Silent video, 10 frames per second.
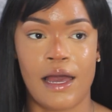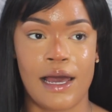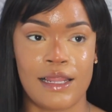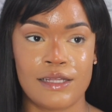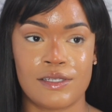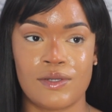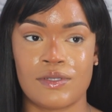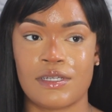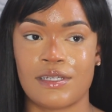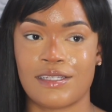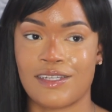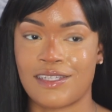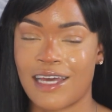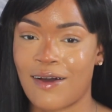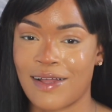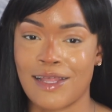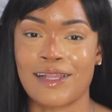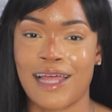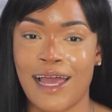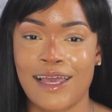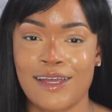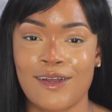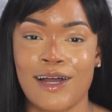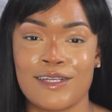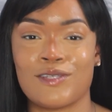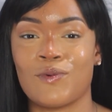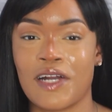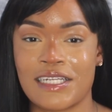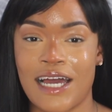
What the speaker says: I like to use this. You see how I look like, you know, I just worked